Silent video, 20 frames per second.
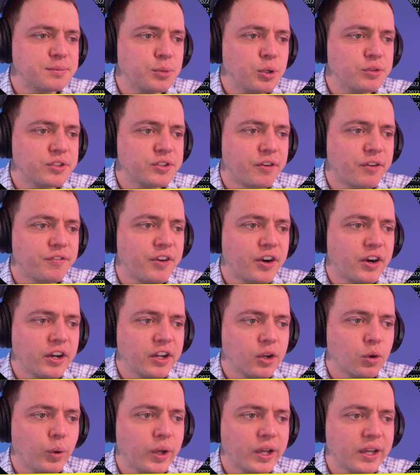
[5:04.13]
moves are very
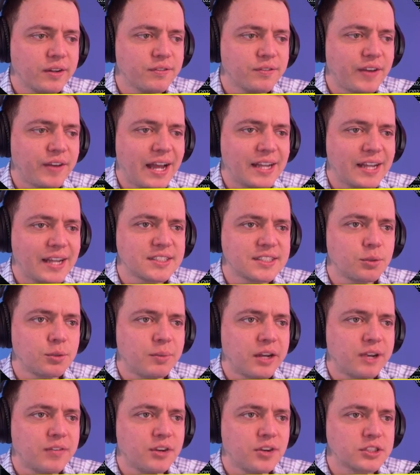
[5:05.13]
quick and fast, and you
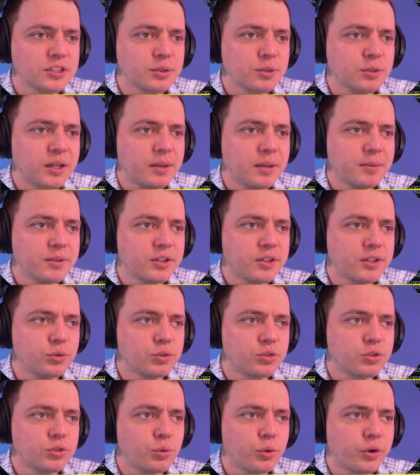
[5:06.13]
might have also been able to do
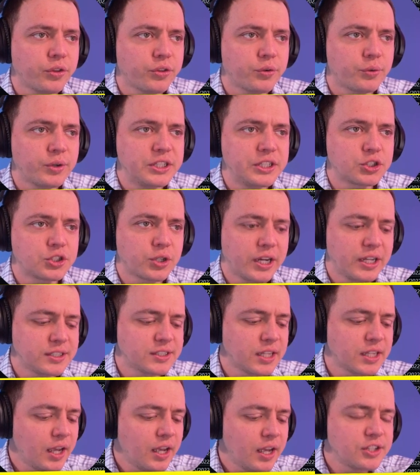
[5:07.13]
2 or 3
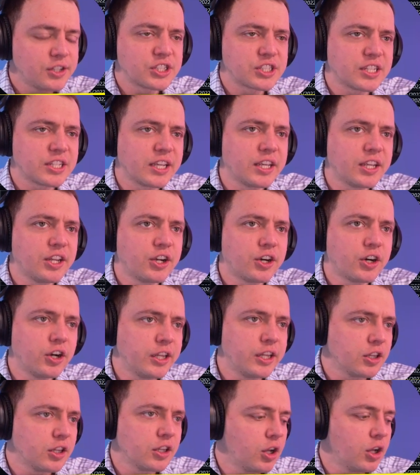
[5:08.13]
trades, just like here
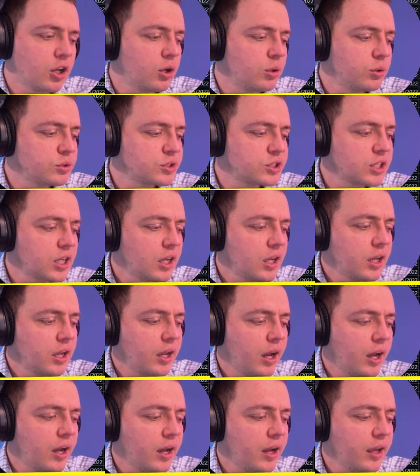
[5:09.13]
in lows.
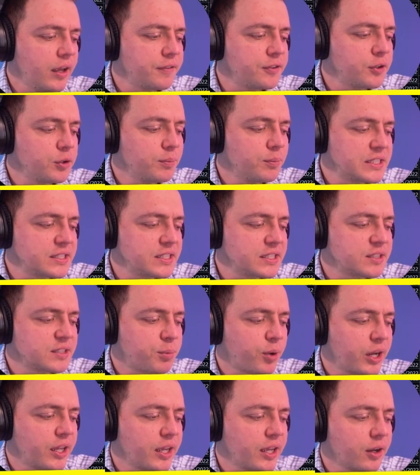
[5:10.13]
If you miss this
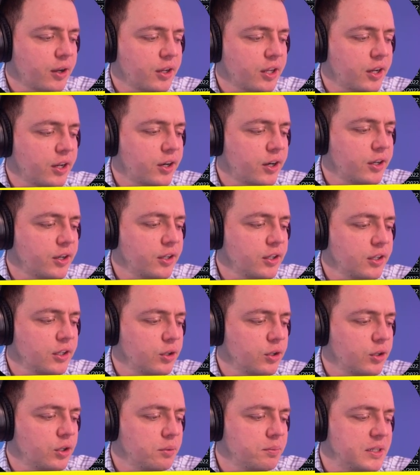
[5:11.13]
breakout here, you
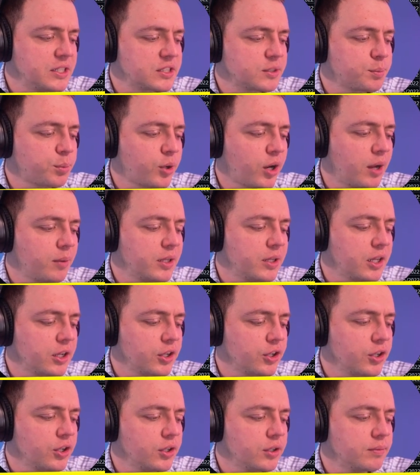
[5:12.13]
know, you miss probably a
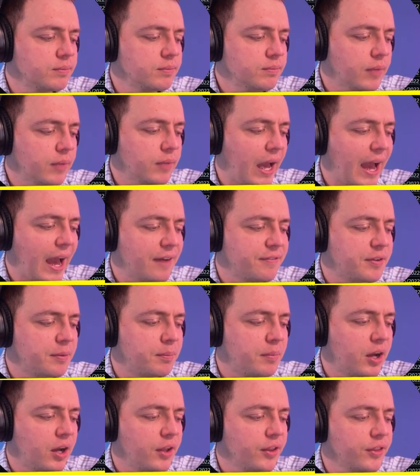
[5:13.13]
good half a
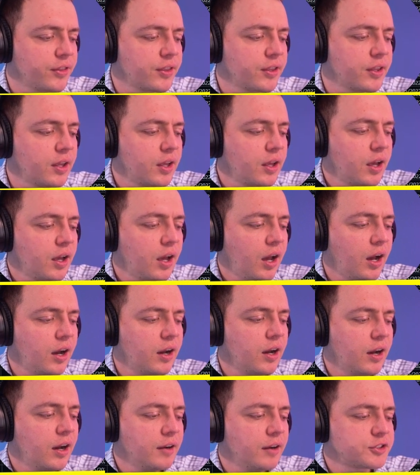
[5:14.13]
month
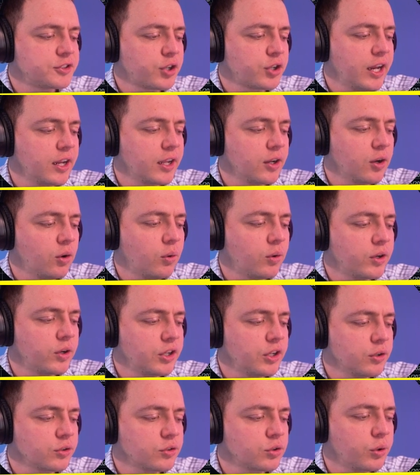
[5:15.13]
of trading, or, you
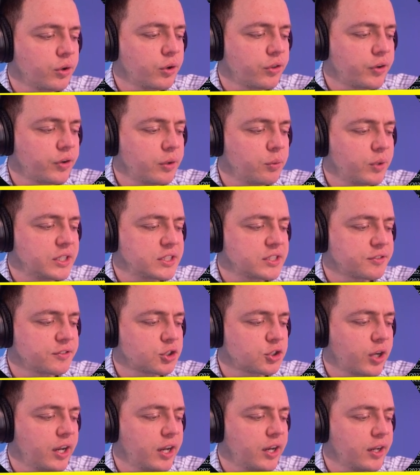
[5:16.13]
know, 2 to 3 weeks of
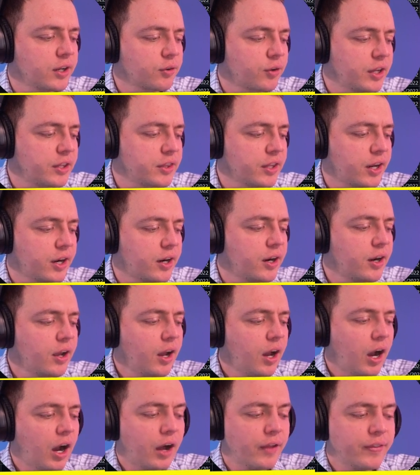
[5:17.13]
trading right there
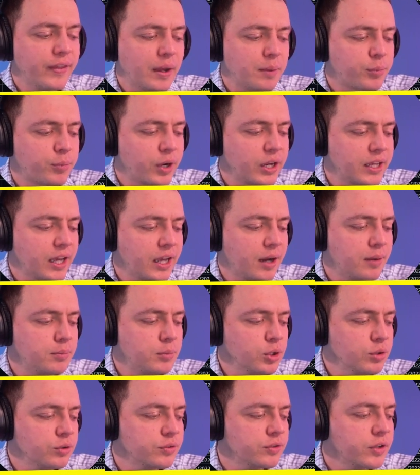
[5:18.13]
on that breakout
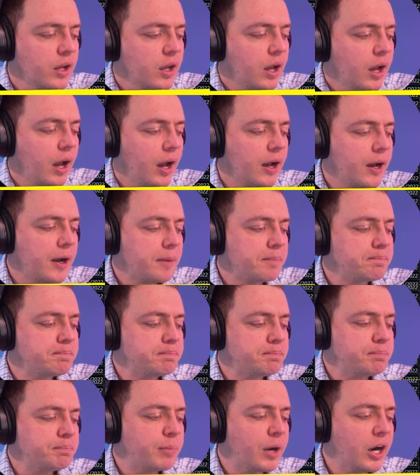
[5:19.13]
move.
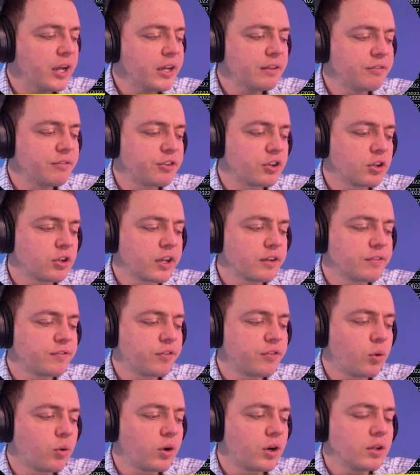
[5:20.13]
But if you're looking
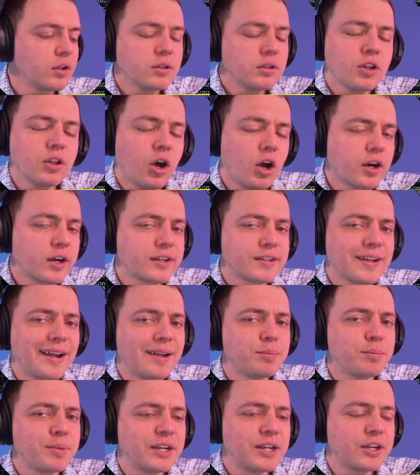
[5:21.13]
for longer
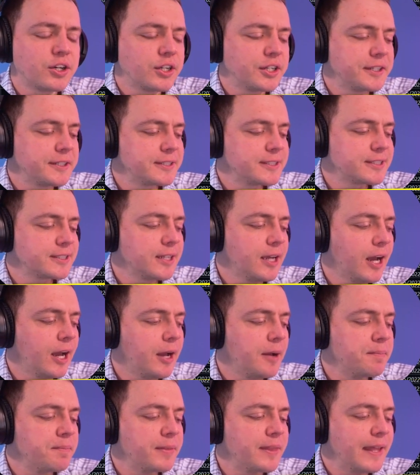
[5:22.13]
time periods,
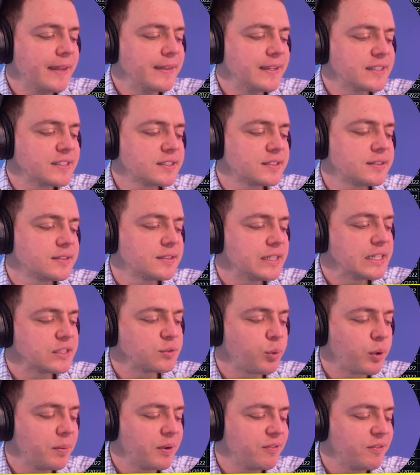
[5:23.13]
then this
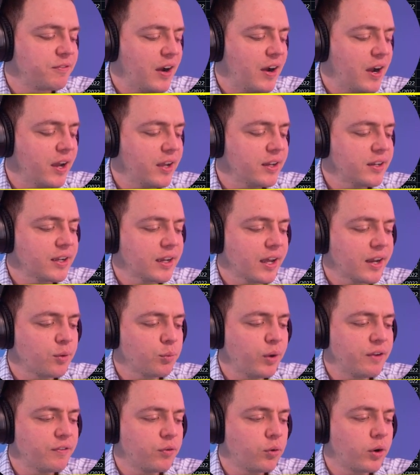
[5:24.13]
would have been fine to kind of
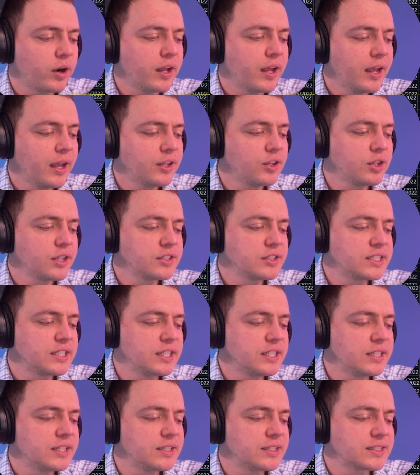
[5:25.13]
wait for it. And you can
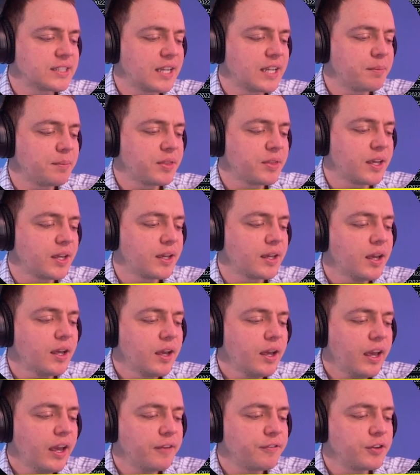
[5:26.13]
see the same thing
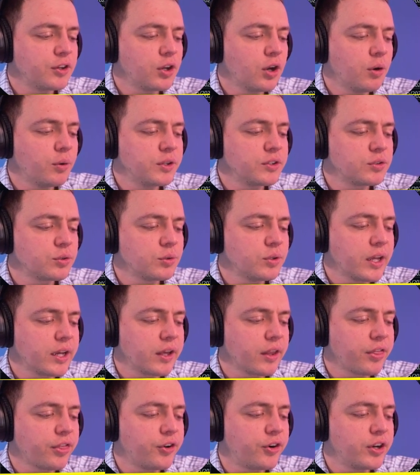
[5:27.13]
if you go into like
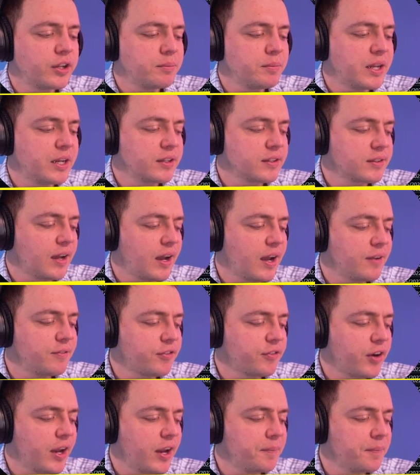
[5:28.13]
a 30-minute time
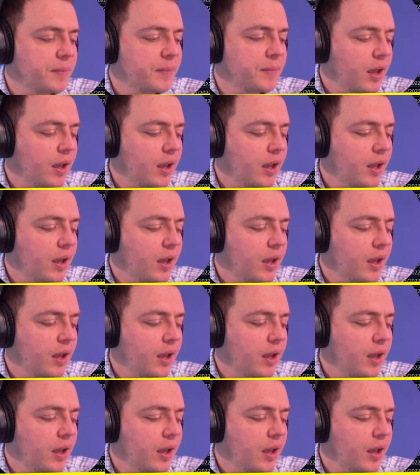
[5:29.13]
frame.